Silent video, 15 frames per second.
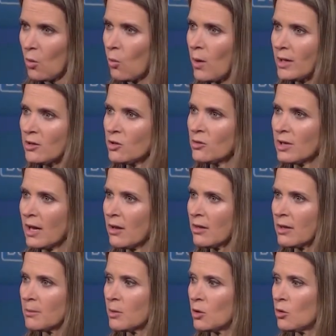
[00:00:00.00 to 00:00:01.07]
What do you tell
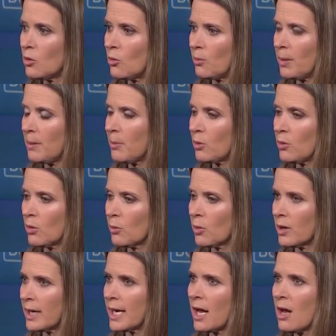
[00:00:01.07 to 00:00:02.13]
them, people who are
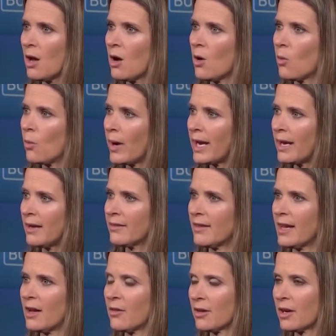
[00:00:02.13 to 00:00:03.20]
worried, wait, is
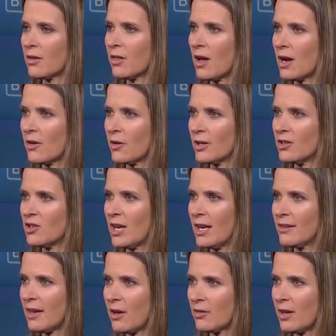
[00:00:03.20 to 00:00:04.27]
the healthcare law going to
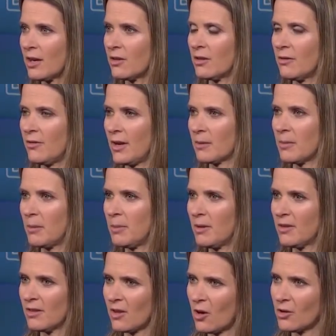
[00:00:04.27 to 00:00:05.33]
change? How's that going to affect my
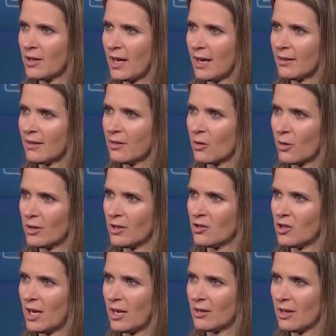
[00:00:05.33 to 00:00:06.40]
business? Are taxes going to
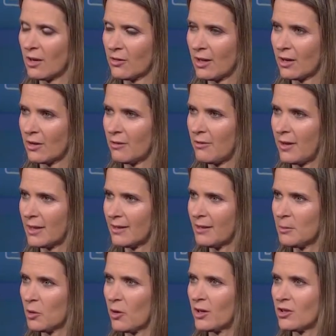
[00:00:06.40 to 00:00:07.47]
change? How's that going to affect? Is
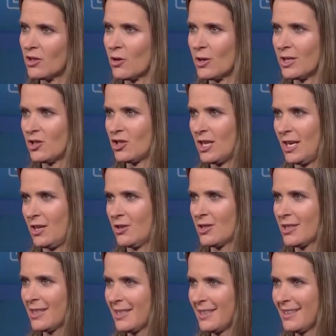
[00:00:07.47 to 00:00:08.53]
immigration going to
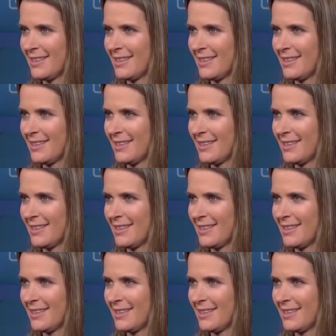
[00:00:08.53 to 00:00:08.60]
change?